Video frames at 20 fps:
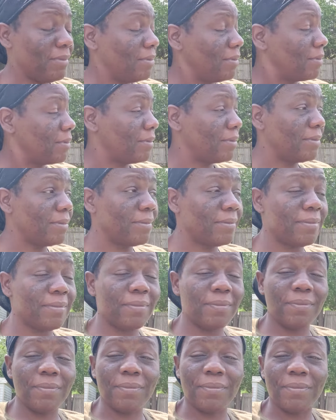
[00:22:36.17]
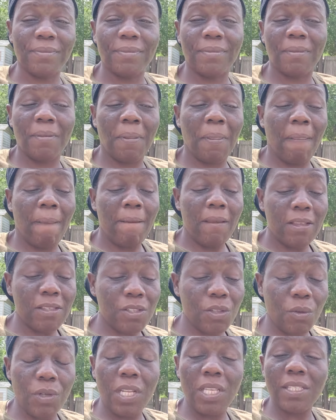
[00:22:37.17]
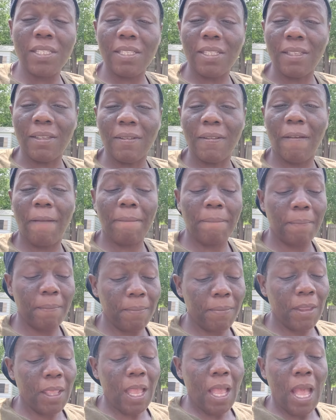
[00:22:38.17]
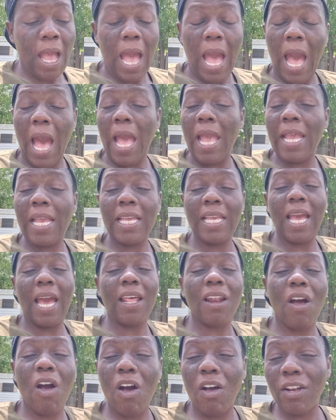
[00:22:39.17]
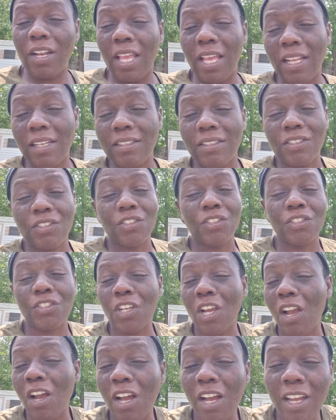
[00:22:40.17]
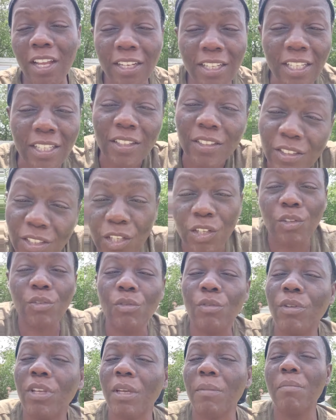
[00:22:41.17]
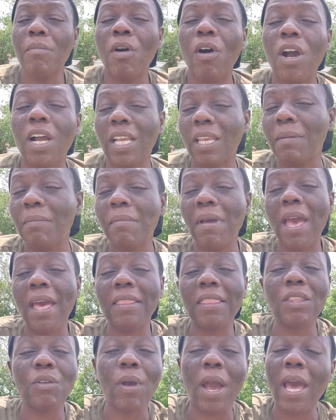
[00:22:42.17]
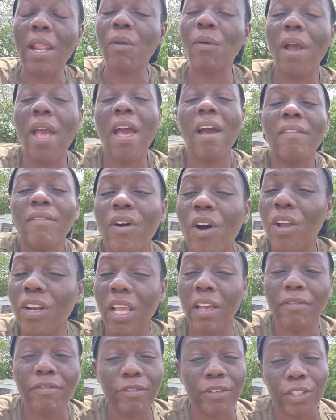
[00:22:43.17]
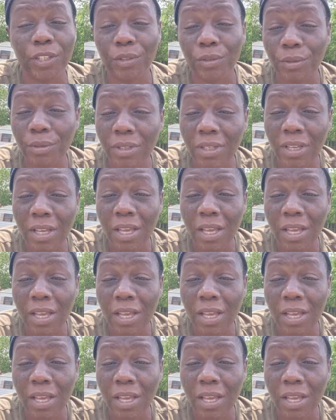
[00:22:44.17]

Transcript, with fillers: Mm, mm, mm. So listen, I ain't got all that John and Luke and Mark and Matthew. I don't have all that for you.